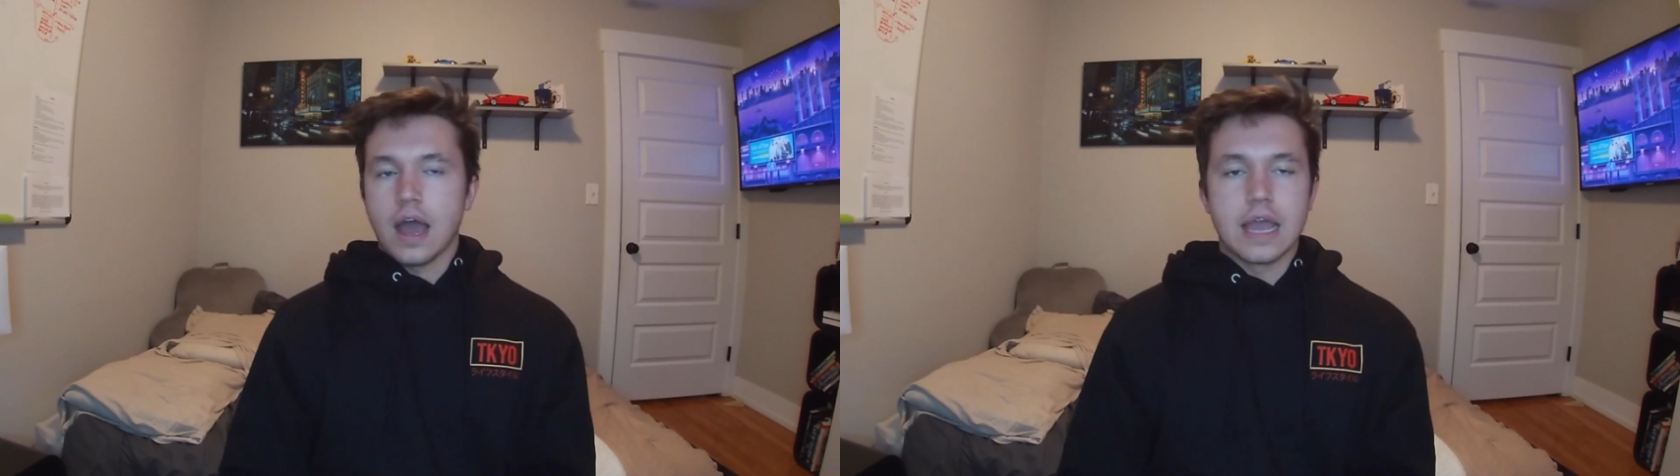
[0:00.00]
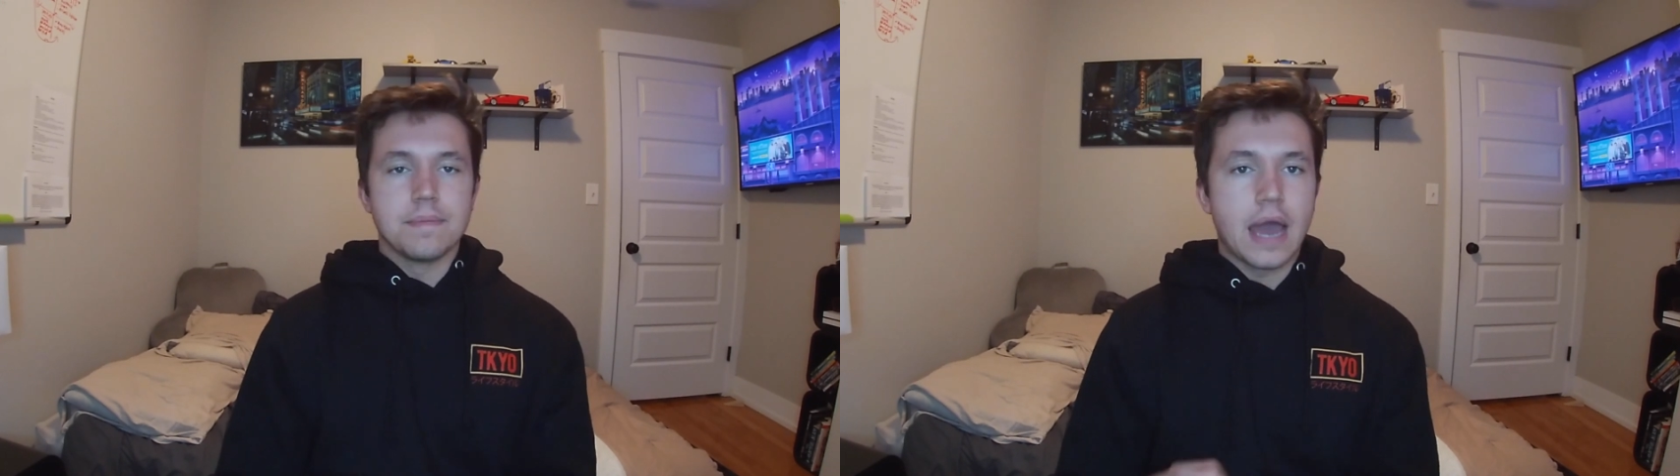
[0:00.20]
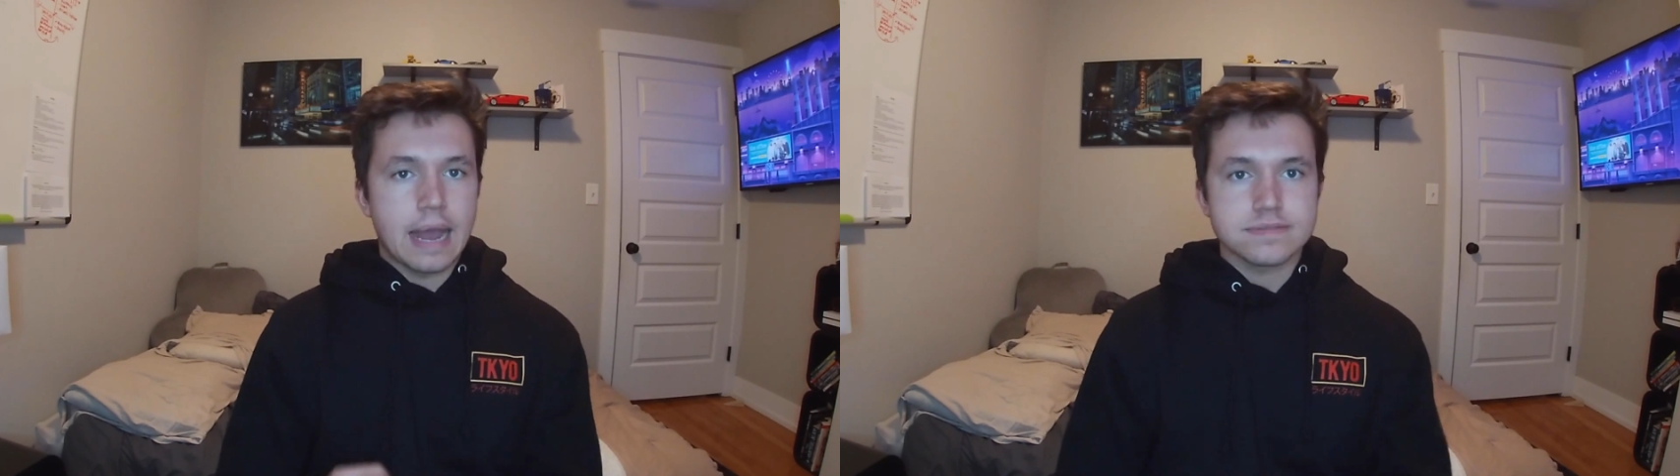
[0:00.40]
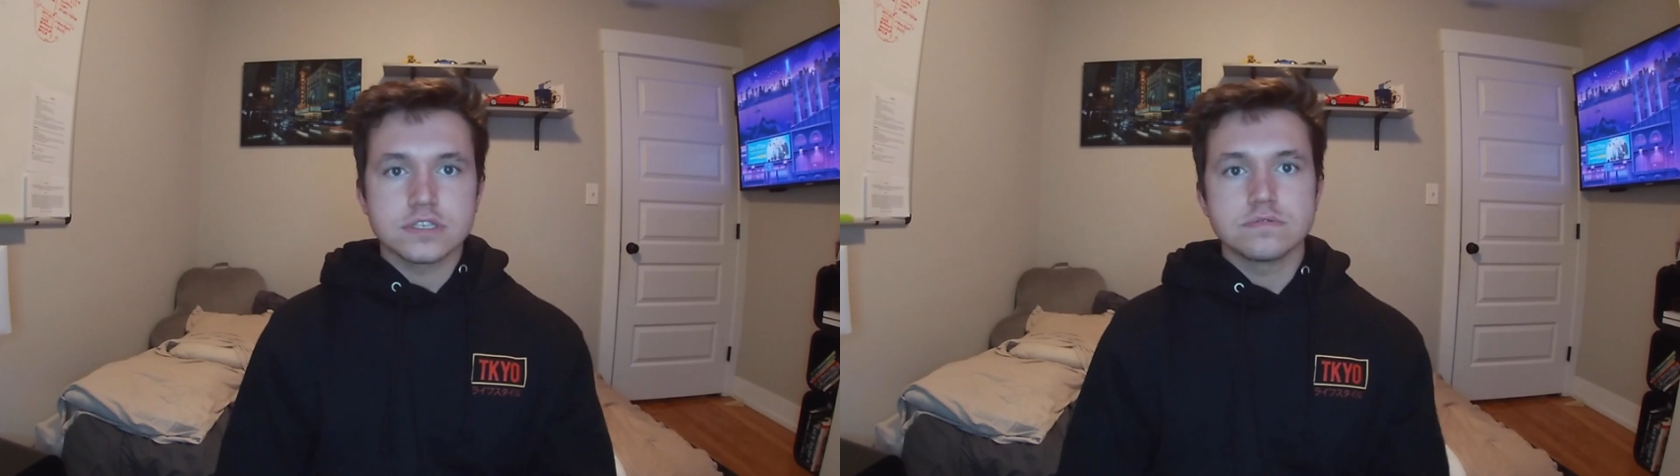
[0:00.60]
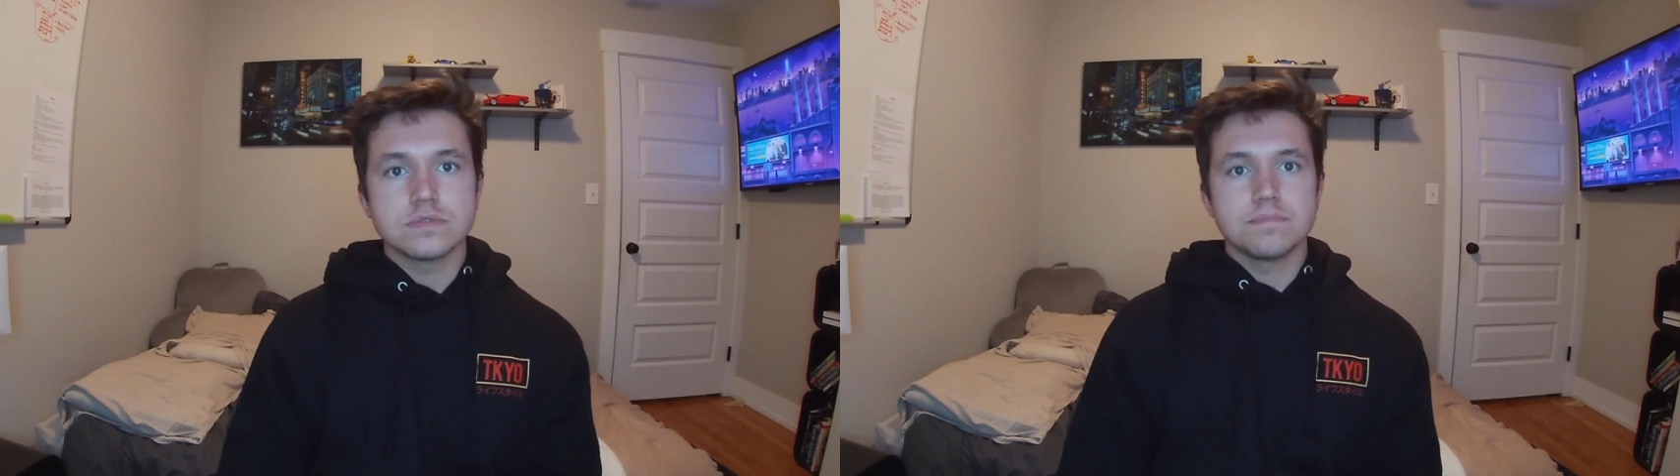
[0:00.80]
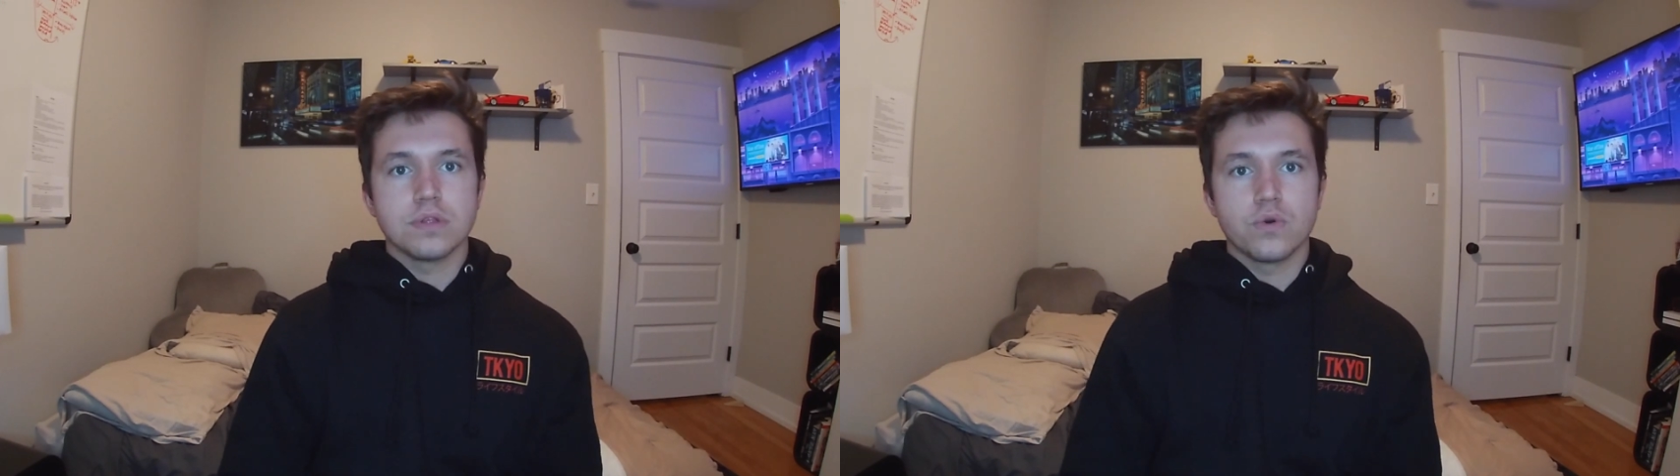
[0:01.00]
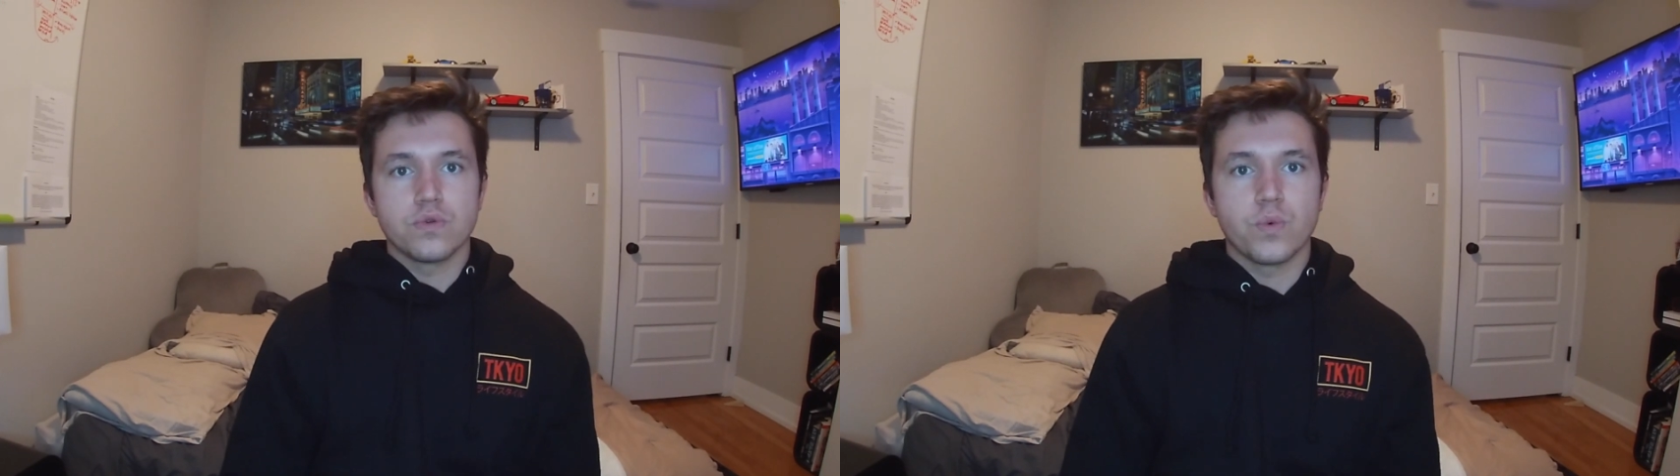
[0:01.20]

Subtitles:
I am absolutely blown